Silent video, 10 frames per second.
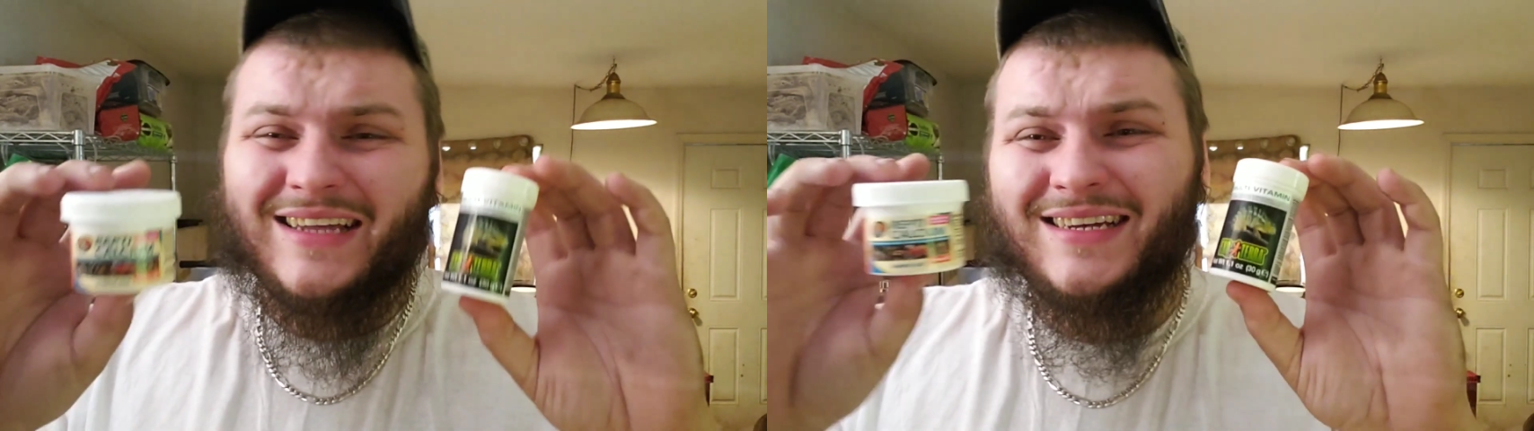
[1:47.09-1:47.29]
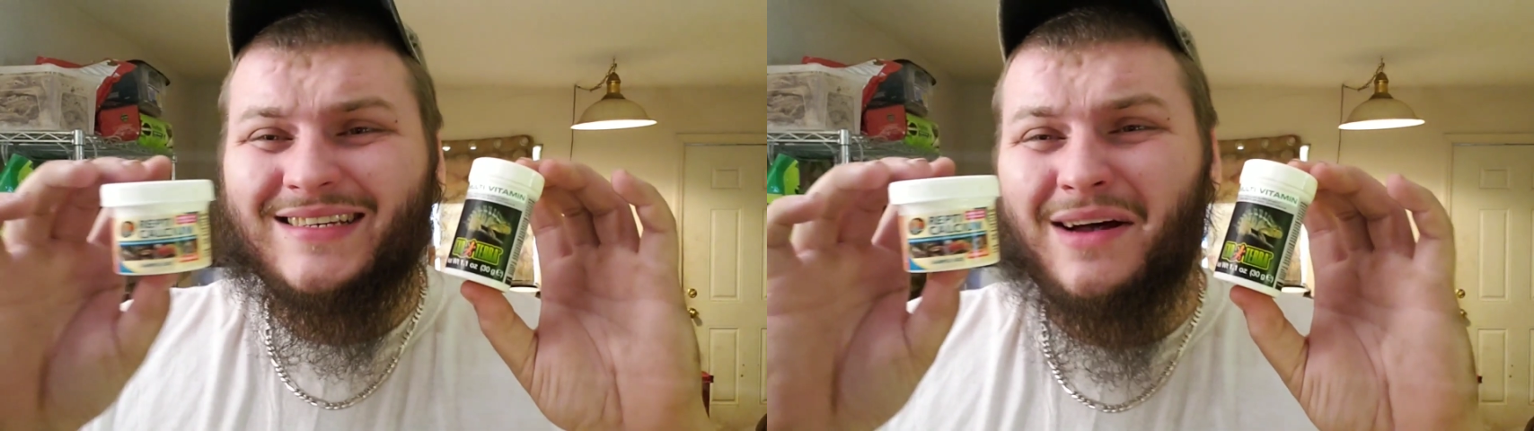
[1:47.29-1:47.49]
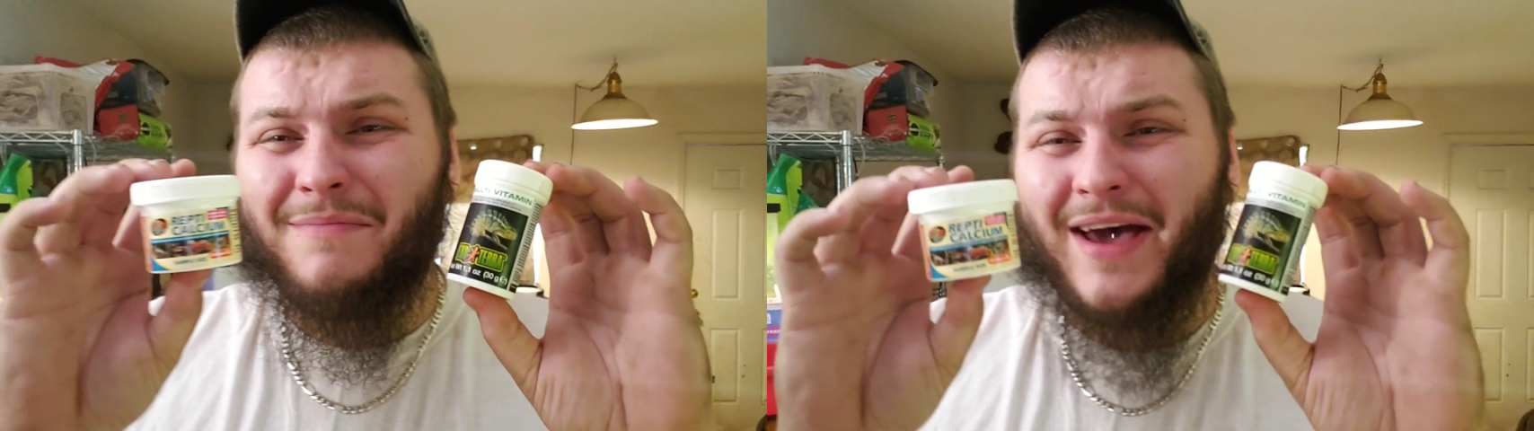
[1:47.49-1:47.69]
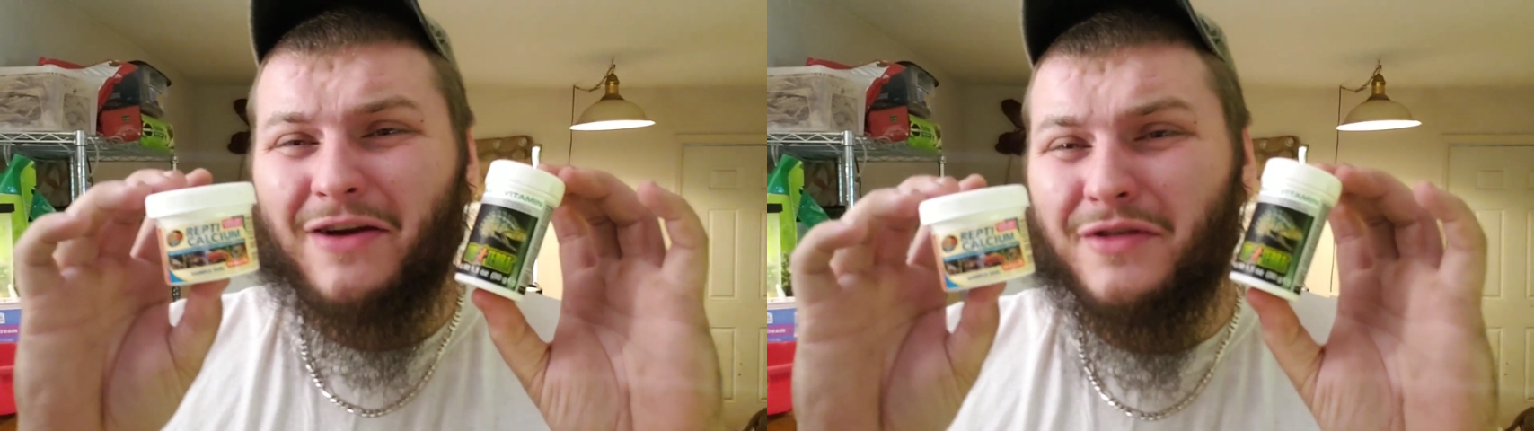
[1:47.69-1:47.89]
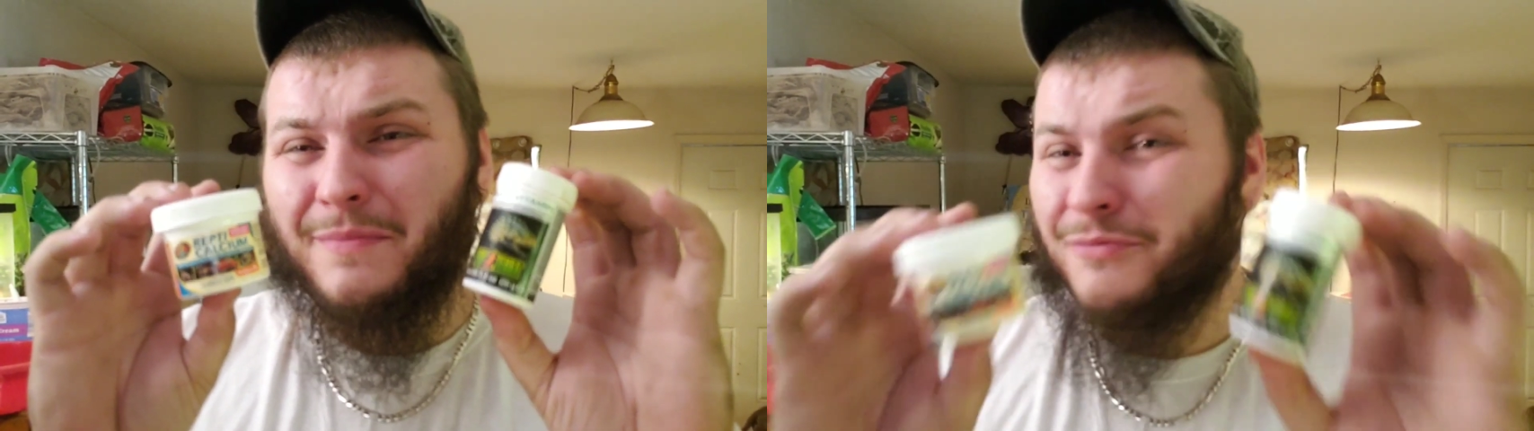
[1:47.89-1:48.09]
it does not
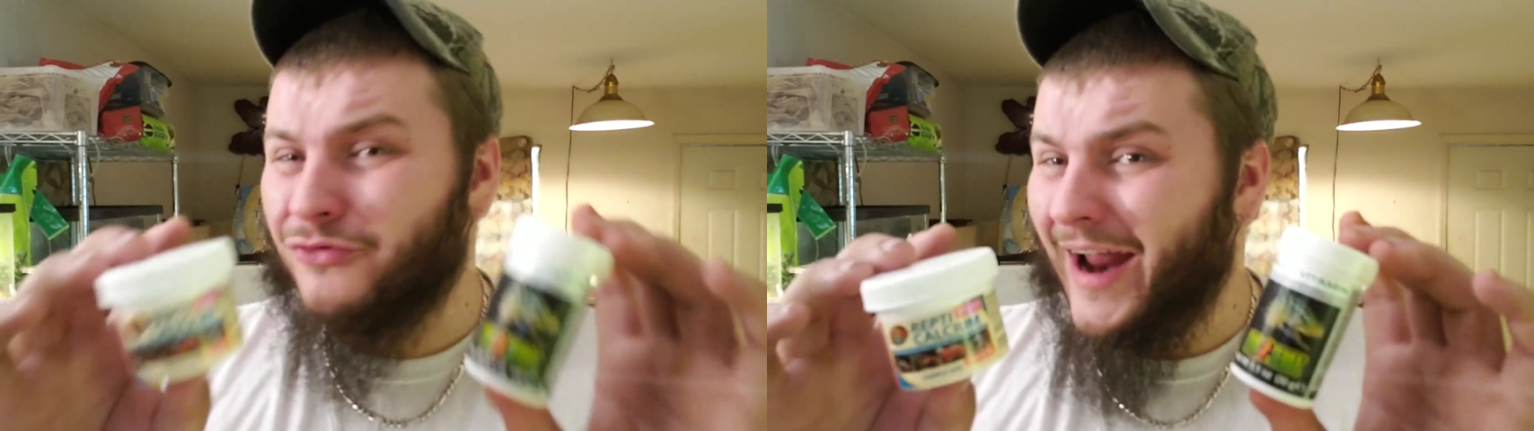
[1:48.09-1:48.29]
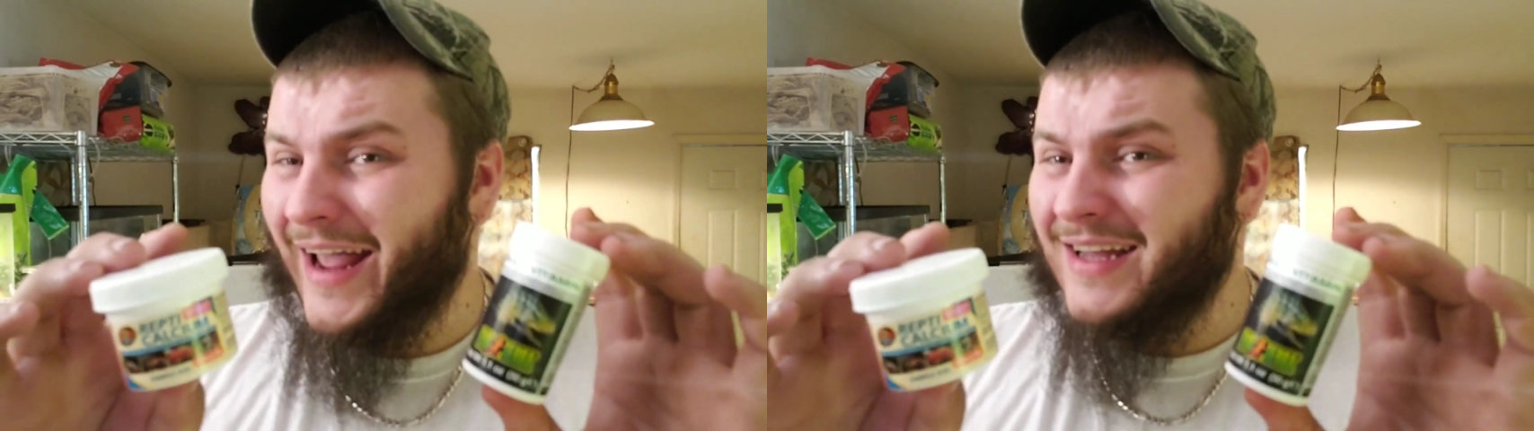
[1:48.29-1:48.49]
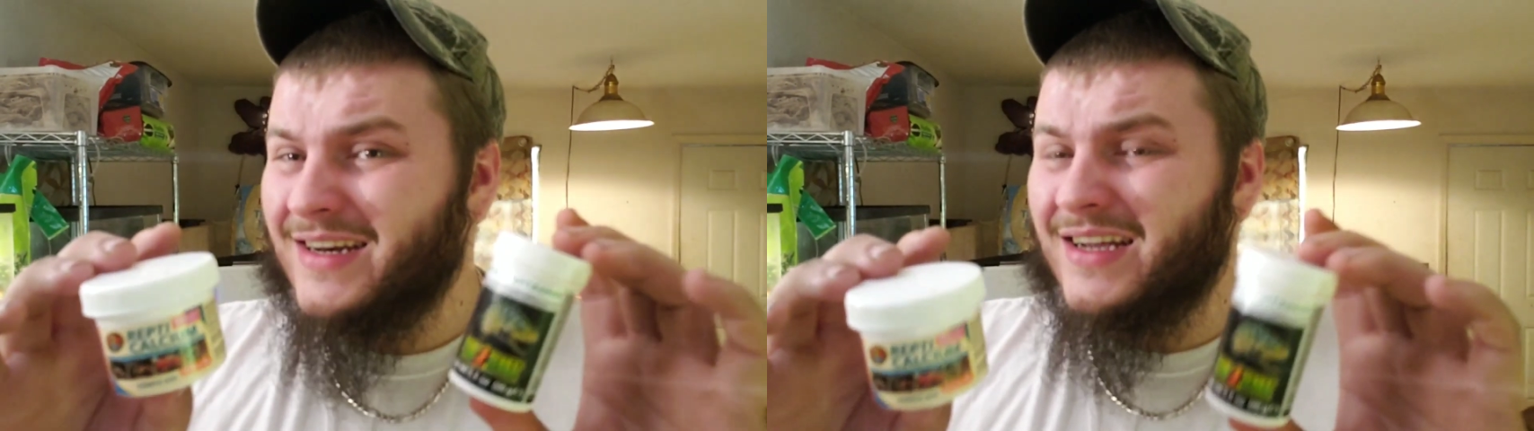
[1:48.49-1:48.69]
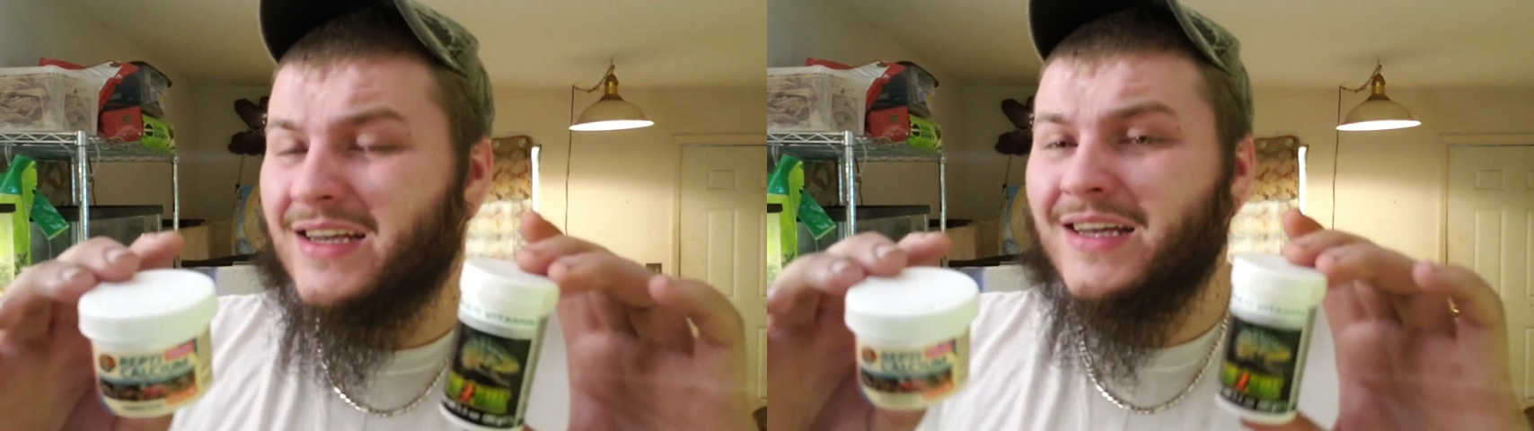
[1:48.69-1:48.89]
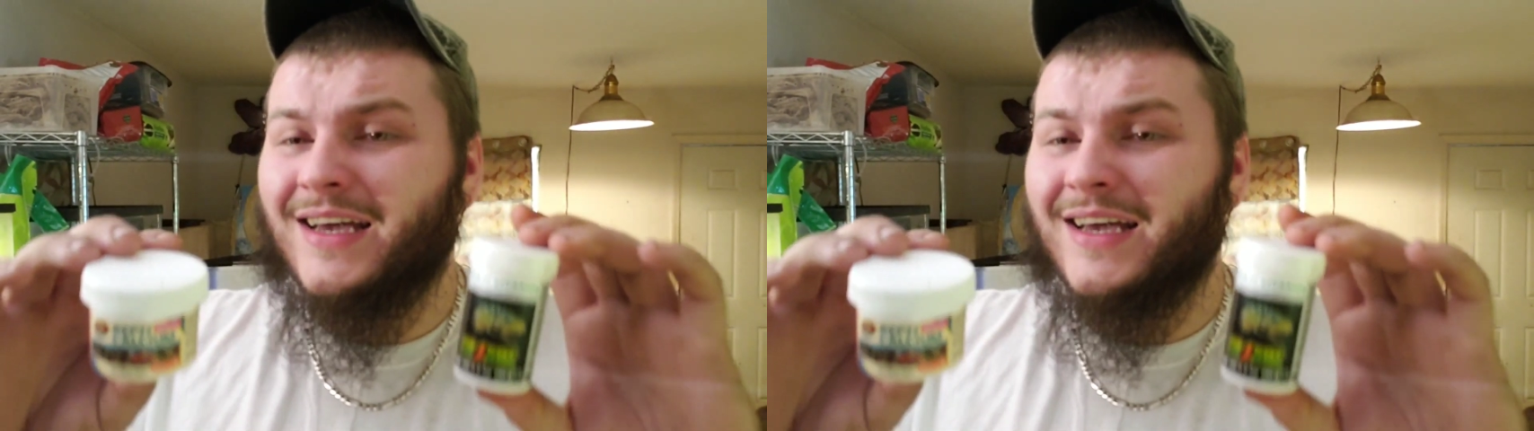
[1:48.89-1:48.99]
matter the brand,